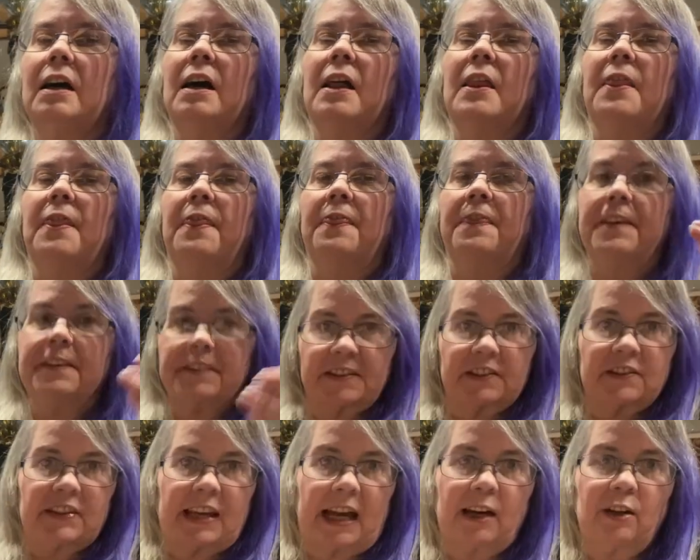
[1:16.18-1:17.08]
this
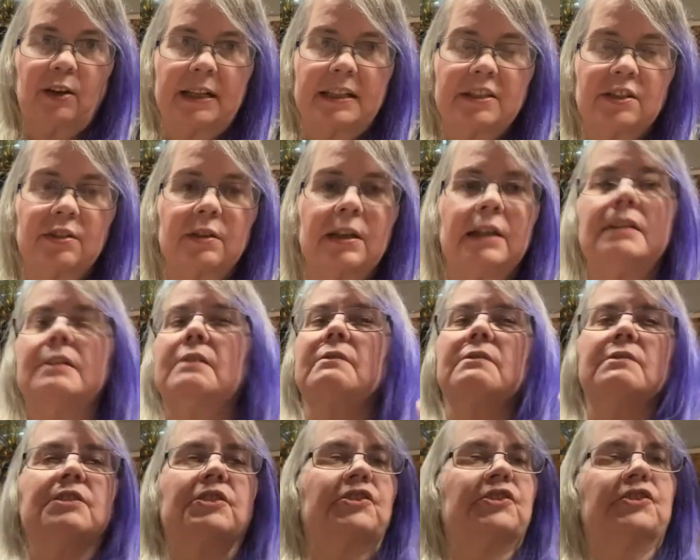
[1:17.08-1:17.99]
is how I do it.
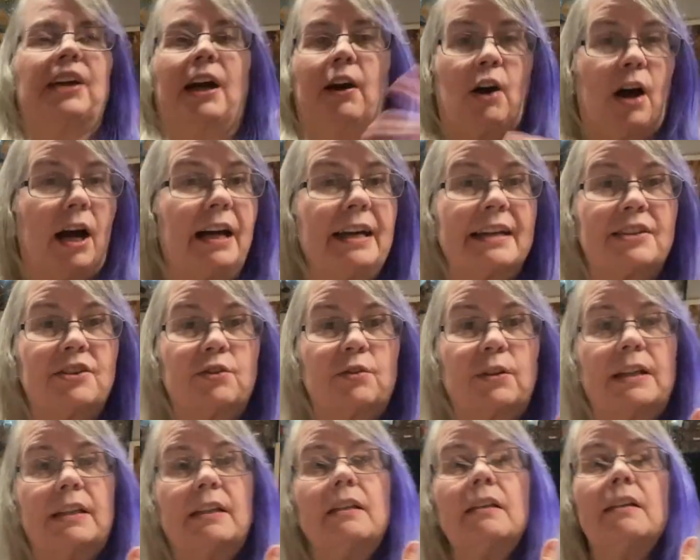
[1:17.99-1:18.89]
This is how I do
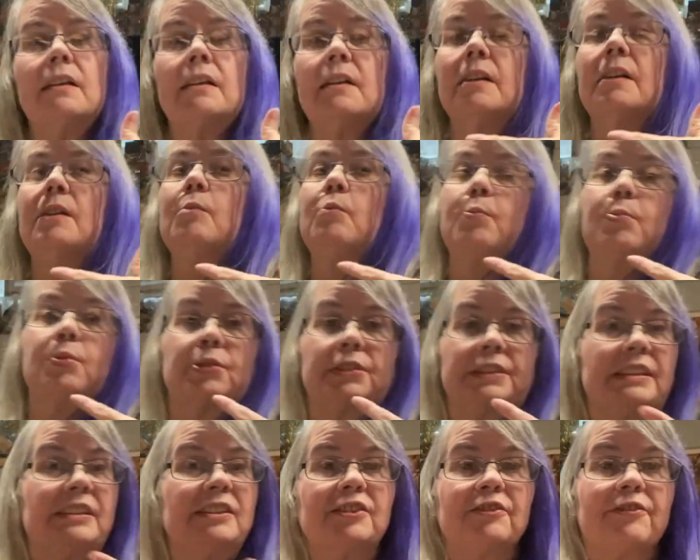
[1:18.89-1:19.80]
it.
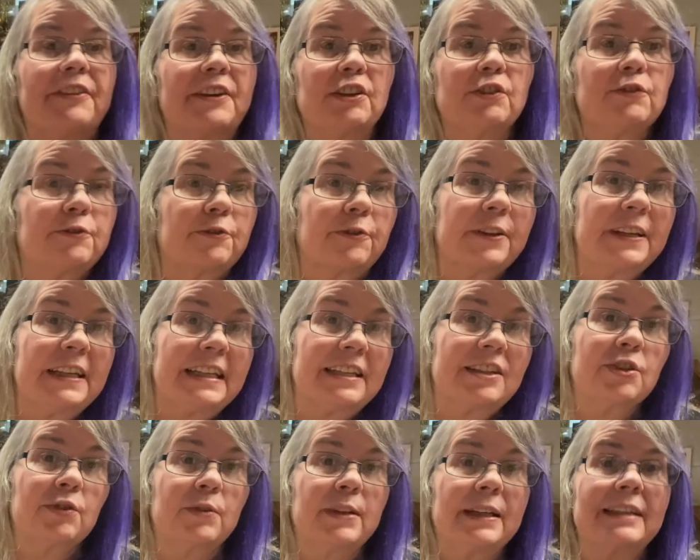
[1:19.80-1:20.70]
Please feel free
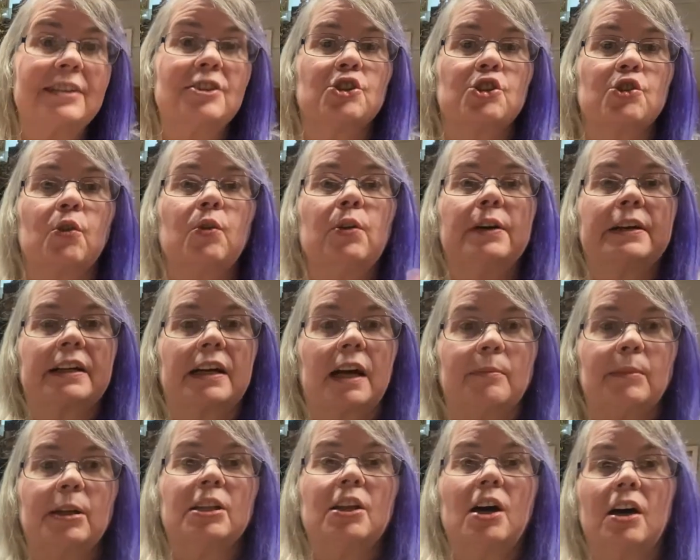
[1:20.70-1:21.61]
to enjoy.
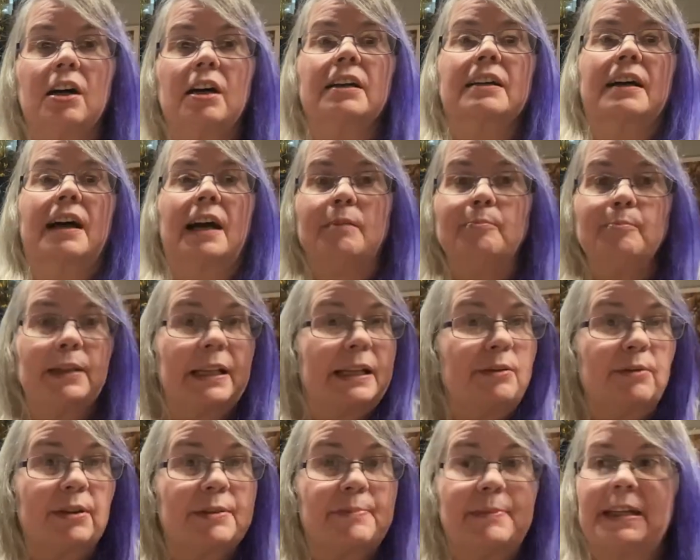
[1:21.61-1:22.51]
Come along, come play
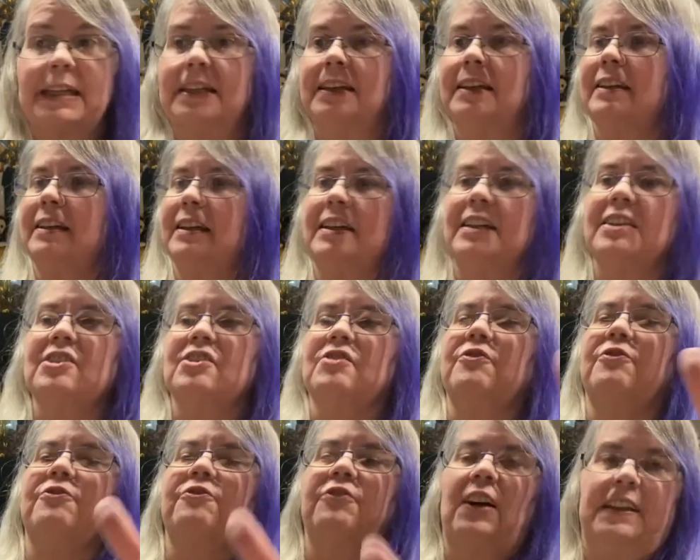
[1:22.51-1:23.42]
with me. It's
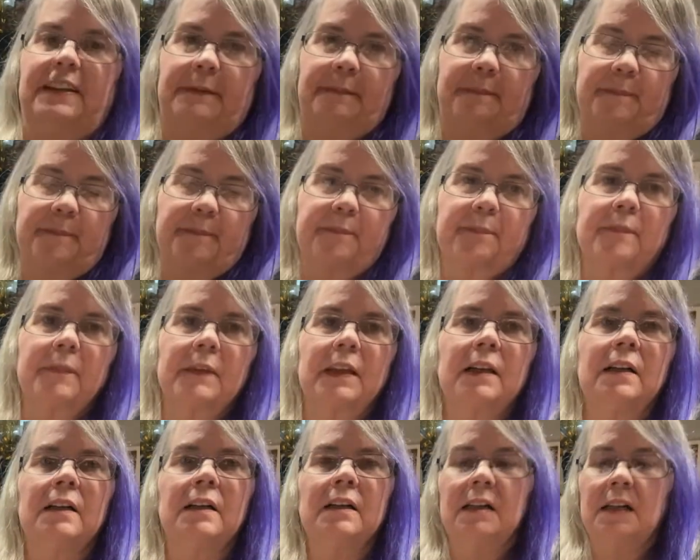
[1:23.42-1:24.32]
fun.
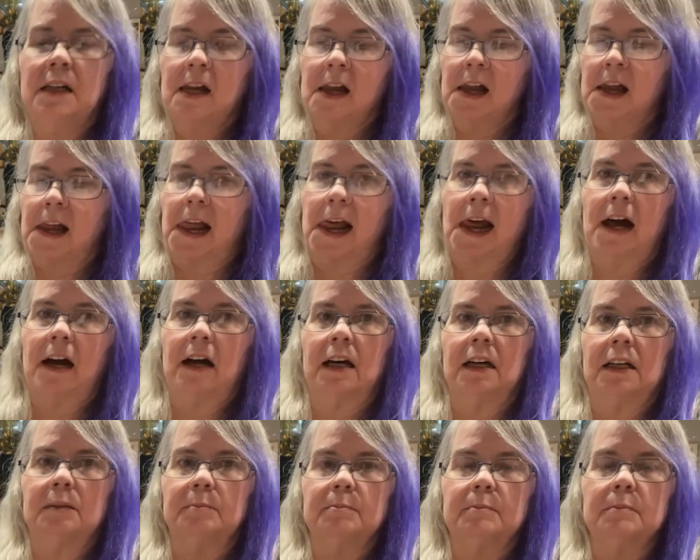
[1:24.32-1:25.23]

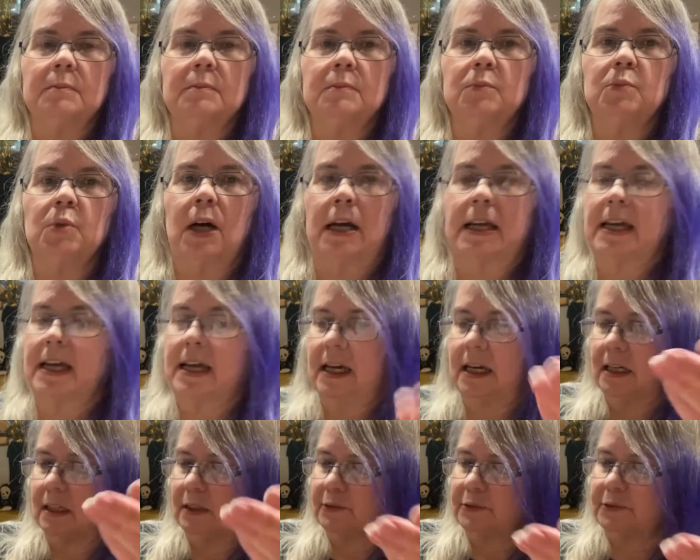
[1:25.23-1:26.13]
I
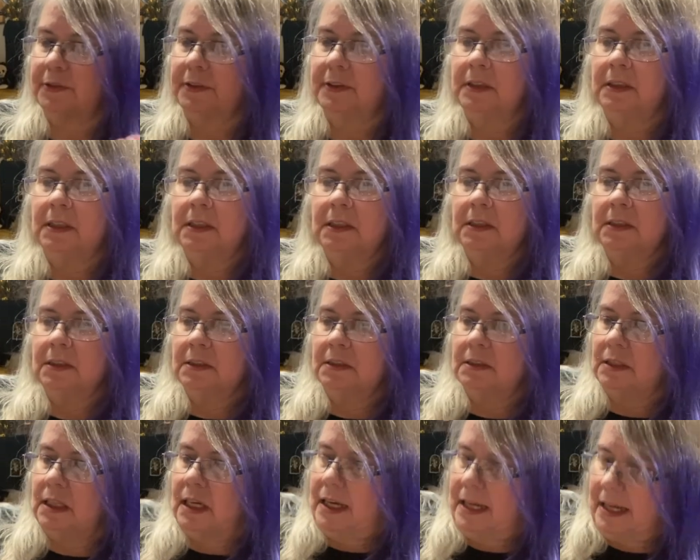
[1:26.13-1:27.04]
have
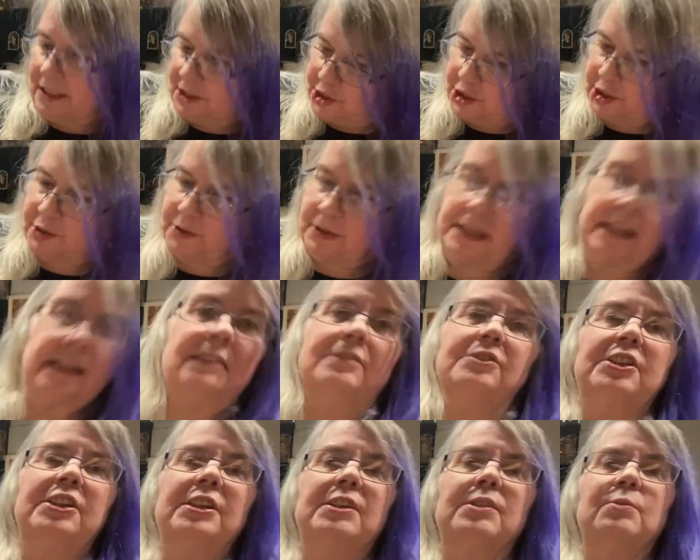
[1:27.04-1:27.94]
a hatching
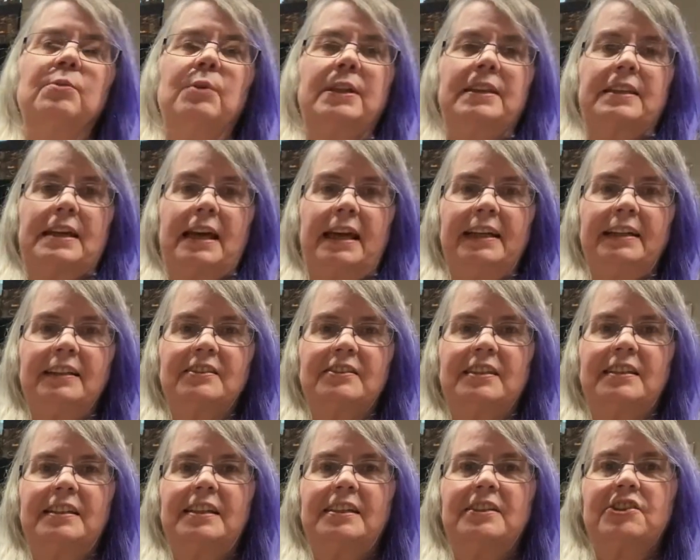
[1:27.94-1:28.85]
ground with eggs
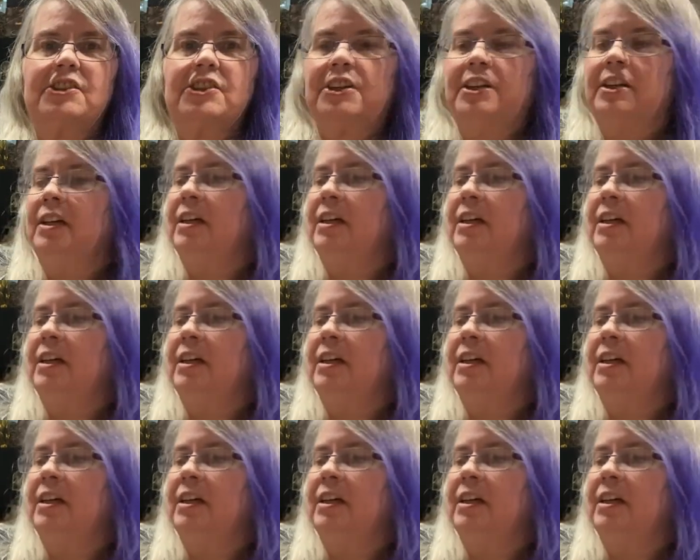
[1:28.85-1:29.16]
in it,